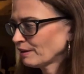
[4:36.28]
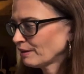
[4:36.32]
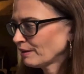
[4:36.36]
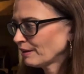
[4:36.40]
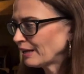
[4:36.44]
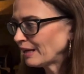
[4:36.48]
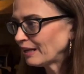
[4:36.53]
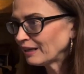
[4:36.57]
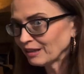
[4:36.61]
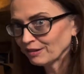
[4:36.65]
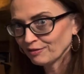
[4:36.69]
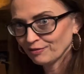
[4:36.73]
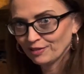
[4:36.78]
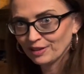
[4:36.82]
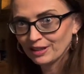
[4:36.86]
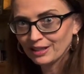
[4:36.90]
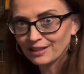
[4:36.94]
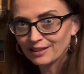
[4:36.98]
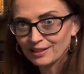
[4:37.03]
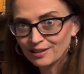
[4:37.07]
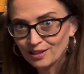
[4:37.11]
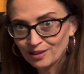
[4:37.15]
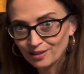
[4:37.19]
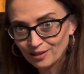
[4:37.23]

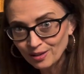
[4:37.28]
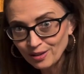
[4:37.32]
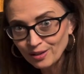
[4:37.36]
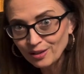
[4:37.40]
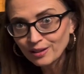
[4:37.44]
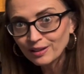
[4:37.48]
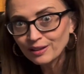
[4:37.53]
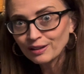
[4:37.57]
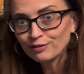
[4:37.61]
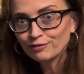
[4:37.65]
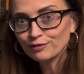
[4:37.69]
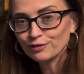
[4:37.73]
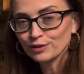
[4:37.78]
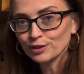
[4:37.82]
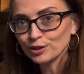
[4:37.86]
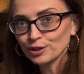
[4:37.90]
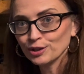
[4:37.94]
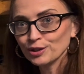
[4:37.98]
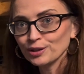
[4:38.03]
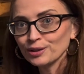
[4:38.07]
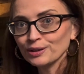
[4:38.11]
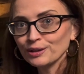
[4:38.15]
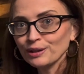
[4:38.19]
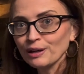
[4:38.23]
elevate the look for
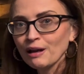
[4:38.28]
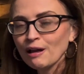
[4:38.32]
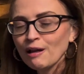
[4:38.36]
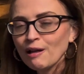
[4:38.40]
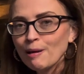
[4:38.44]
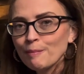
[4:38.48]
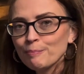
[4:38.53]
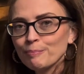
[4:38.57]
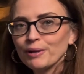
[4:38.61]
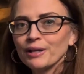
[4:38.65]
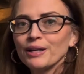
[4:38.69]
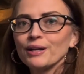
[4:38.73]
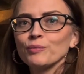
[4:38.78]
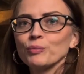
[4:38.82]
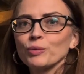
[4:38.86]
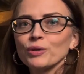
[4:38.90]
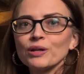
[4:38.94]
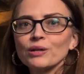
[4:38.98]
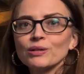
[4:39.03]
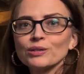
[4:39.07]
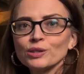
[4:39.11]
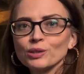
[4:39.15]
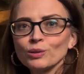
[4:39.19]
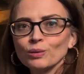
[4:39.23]
sure, but it would
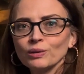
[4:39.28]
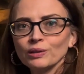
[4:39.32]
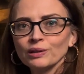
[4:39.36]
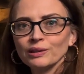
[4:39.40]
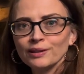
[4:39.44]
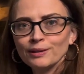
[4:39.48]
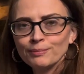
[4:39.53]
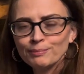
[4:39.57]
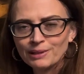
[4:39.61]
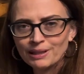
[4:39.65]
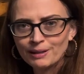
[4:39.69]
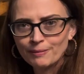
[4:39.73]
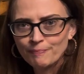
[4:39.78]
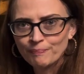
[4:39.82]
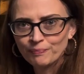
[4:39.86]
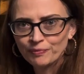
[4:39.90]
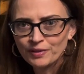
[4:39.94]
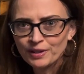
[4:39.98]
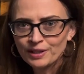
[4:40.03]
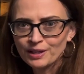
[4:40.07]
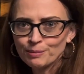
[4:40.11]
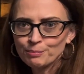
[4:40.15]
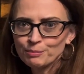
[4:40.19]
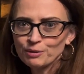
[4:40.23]
also limit
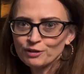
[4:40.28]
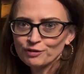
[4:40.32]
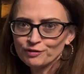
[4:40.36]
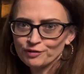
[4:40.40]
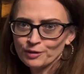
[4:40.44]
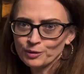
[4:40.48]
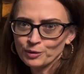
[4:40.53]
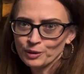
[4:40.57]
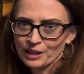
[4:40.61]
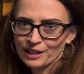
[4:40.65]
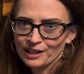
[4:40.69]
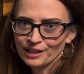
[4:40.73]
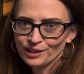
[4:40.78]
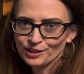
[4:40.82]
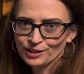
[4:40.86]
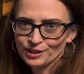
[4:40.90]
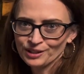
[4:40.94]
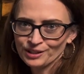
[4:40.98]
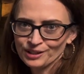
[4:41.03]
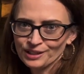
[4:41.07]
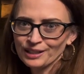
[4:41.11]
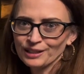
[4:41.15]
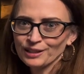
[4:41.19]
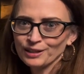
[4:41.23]
the number of
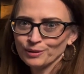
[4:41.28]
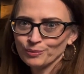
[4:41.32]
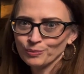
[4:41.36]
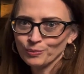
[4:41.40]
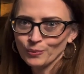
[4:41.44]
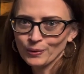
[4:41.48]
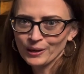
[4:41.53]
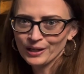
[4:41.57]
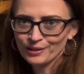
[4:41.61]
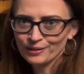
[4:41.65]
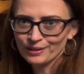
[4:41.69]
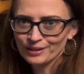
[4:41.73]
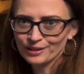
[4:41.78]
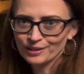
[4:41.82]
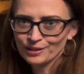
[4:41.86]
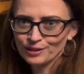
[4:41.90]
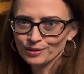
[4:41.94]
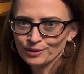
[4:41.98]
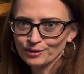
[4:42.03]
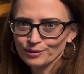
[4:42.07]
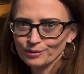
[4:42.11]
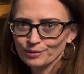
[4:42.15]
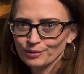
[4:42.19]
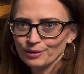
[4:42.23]
occasions I could wear it
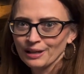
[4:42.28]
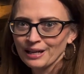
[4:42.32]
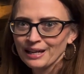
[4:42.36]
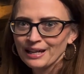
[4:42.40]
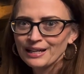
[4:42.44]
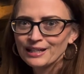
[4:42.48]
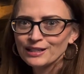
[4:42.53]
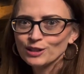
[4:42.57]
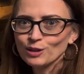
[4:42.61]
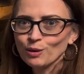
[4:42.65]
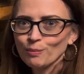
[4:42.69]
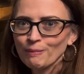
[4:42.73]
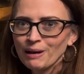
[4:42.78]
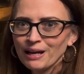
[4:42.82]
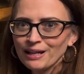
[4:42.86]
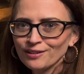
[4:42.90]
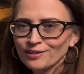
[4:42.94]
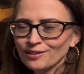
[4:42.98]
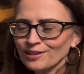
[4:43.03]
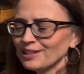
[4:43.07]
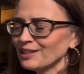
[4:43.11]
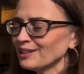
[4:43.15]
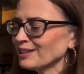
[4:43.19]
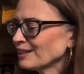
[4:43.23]
to. So my
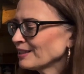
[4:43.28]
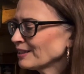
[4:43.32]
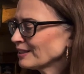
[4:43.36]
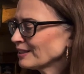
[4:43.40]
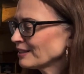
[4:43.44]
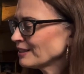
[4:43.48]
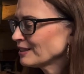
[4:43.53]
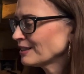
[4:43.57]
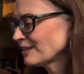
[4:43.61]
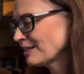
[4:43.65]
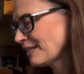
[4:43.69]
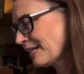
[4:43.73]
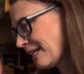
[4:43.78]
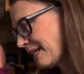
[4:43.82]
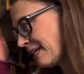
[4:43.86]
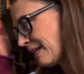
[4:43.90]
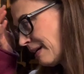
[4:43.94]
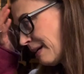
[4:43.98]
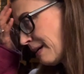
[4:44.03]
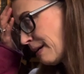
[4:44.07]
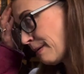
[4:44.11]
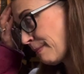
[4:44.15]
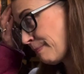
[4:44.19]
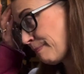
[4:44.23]
thinking is that
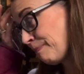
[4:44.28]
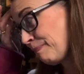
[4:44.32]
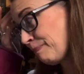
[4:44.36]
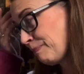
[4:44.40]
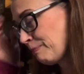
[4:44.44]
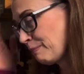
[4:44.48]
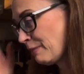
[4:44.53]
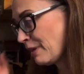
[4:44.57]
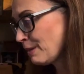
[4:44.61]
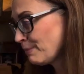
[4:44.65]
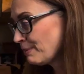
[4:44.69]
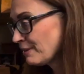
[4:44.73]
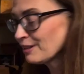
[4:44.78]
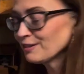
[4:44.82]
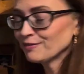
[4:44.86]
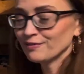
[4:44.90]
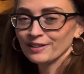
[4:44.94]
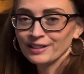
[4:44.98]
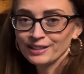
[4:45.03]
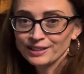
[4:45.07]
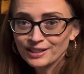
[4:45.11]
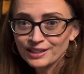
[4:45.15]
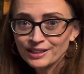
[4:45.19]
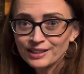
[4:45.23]
maybe if
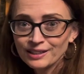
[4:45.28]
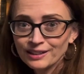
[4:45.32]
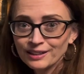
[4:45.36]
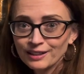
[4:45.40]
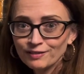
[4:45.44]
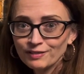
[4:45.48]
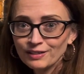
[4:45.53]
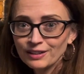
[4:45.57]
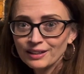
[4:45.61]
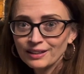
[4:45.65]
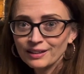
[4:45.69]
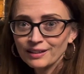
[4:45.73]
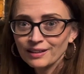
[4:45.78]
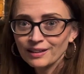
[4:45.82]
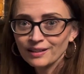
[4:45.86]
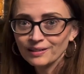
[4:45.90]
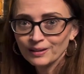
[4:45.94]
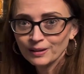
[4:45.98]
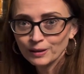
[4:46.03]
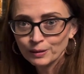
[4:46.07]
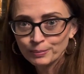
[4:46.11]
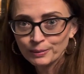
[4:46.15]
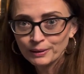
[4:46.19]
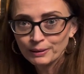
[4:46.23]
I just leave it a
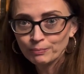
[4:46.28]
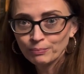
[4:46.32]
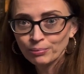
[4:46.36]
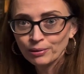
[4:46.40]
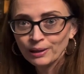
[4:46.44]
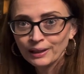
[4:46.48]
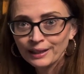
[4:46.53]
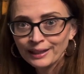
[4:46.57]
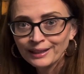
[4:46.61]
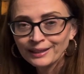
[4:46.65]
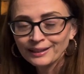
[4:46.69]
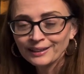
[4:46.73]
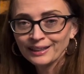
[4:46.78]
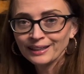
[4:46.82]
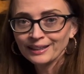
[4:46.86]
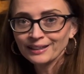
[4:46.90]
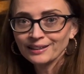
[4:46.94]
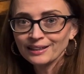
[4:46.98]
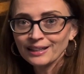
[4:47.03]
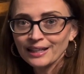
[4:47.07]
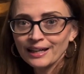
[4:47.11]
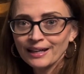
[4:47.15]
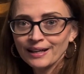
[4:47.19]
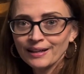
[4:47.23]
little bit plain like
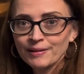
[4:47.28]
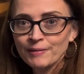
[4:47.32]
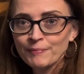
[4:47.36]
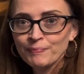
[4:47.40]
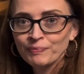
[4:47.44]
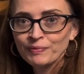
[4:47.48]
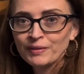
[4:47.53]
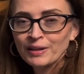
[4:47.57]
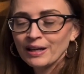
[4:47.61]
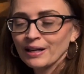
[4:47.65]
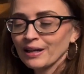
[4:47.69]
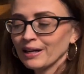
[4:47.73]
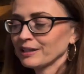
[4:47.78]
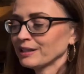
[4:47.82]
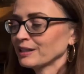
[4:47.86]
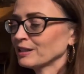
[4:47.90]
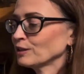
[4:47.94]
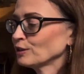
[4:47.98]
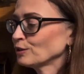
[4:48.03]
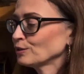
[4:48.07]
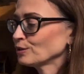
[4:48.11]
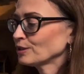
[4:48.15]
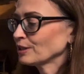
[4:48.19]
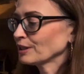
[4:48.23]
that, I
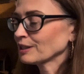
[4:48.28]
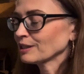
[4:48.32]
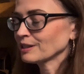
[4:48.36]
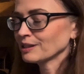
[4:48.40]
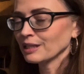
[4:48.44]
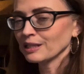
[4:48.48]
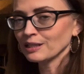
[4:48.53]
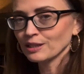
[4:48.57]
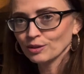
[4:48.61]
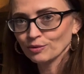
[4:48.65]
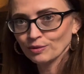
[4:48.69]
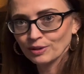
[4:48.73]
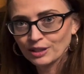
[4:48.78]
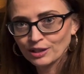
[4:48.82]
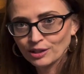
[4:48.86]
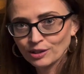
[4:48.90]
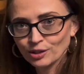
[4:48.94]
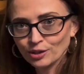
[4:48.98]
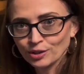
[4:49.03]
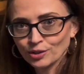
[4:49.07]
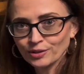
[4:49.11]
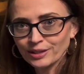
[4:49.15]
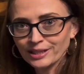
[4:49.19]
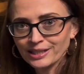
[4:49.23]
can use accessories to
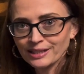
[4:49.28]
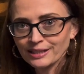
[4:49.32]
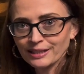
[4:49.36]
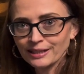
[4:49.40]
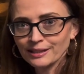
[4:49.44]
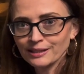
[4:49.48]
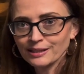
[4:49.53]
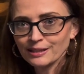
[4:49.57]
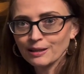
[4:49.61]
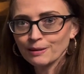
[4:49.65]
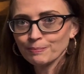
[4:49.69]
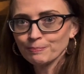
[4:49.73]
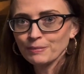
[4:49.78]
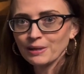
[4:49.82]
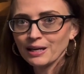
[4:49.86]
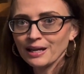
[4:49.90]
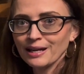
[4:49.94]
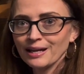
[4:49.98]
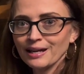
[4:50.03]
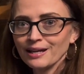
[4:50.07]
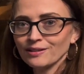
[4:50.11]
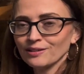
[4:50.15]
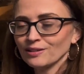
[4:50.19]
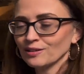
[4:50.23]
dress things up
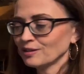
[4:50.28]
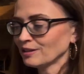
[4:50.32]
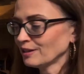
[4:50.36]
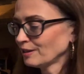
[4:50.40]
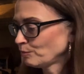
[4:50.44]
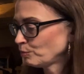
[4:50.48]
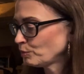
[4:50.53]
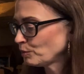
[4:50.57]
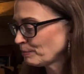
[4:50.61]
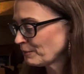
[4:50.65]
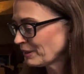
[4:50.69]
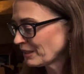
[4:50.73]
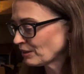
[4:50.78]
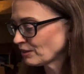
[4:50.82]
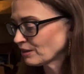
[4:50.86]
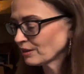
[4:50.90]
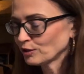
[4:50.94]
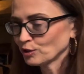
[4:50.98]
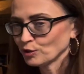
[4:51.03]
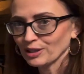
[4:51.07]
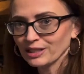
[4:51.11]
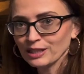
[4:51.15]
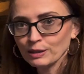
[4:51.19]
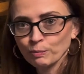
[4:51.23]
and it will make the
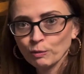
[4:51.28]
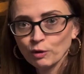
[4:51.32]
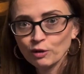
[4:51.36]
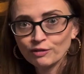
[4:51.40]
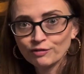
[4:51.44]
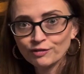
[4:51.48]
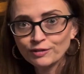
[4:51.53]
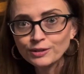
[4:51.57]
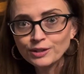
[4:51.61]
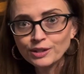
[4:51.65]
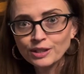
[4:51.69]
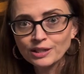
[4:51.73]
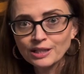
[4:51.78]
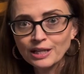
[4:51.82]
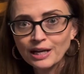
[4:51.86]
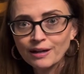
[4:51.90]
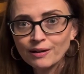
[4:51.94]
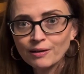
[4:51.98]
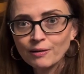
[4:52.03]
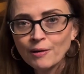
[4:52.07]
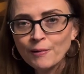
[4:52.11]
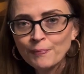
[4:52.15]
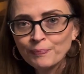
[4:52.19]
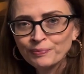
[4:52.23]
dress more
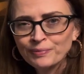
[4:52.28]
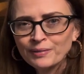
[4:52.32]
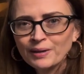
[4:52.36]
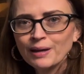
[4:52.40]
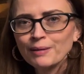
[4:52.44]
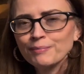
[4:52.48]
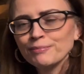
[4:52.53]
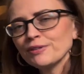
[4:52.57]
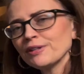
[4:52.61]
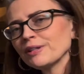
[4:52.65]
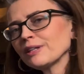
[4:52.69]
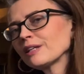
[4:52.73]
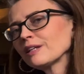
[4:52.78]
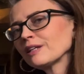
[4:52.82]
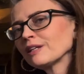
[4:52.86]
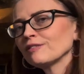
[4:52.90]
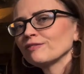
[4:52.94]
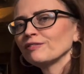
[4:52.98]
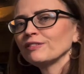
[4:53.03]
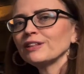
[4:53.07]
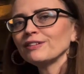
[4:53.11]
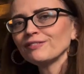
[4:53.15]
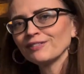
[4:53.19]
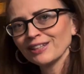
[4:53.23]
versatile. I'm thinking of
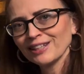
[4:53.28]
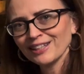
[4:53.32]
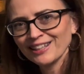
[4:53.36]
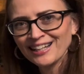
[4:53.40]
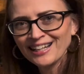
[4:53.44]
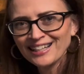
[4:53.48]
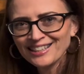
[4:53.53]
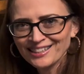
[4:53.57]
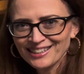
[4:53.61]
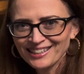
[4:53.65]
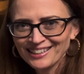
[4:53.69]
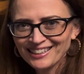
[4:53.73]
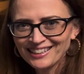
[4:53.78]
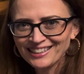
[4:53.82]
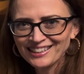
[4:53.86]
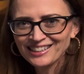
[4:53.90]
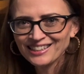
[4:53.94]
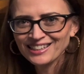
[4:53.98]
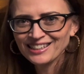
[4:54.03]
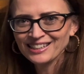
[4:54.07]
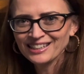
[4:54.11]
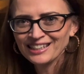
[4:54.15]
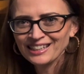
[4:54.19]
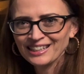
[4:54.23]
leaving it as it
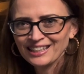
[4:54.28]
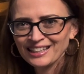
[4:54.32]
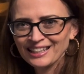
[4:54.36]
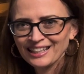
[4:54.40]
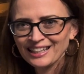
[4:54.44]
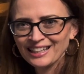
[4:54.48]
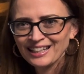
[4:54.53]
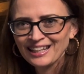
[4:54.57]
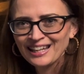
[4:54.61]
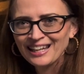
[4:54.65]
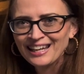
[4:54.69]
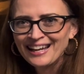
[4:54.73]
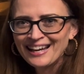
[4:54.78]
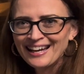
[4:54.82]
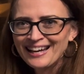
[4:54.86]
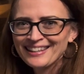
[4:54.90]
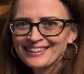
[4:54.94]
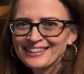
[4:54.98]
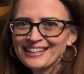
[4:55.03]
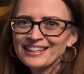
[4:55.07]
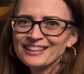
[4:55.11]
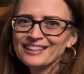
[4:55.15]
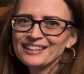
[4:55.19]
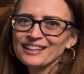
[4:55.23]
is. And
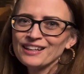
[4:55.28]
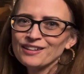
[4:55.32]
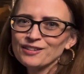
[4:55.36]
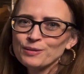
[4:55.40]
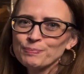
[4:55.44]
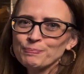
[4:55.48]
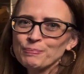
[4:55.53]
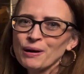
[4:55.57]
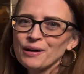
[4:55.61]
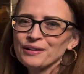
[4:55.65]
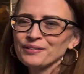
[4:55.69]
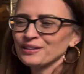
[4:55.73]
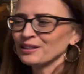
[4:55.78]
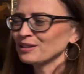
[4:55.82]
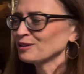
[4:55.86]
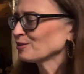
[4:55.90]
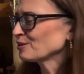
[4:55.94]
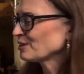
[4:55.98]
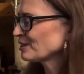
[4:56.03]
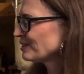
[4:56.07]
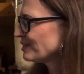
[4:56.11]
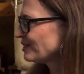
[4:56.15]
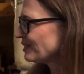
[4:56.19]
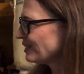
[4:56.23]
then the other part that you
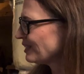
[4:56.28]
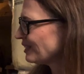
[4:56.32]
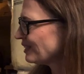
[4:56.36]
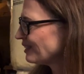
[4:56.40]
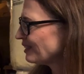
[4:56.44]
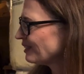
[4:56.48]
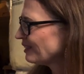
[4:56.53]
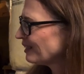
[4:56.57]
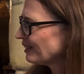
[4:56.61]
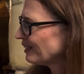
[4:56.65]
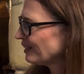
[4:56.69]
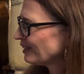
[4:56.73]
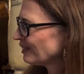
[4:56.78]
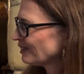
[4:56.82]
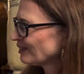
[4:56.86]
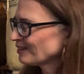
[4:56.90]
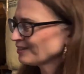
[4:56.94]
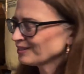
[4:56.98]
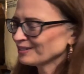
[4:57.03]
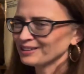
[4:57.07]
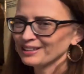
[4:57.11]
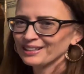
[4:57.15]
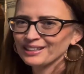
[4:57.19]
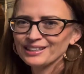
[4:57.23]
can see
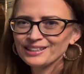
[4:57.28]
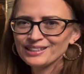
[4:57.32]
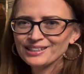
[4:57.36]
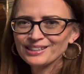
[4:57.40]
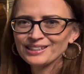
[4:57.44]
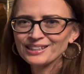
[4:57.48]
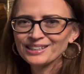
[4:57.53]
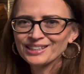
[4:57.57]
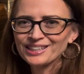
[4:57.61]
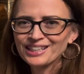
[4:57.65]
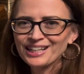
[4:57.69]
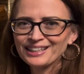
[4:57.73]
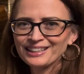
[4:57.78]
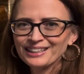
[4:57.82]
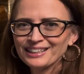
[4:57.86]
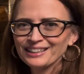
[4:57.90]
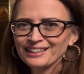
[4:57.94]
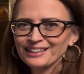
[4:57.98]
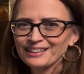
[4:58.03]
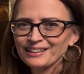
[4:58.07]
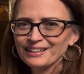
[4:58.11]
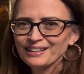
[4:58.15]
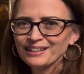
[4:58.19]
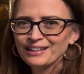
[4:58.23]
here is the
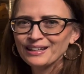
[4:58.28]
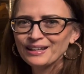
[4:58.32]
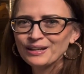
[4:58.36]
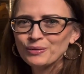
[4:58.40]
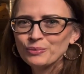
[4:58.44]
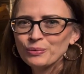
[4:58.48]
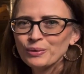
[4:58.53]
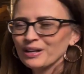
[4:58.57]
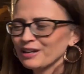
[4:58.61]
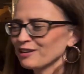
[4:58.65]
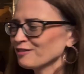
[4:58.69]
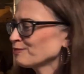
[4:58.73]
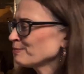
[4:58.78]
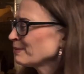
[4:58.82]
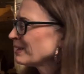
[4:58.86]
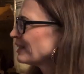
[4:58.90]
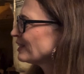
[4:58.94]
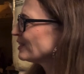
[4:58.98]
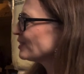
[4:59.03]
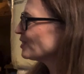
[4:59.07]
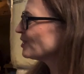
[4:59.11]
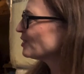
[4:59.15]
jacket. What I've managed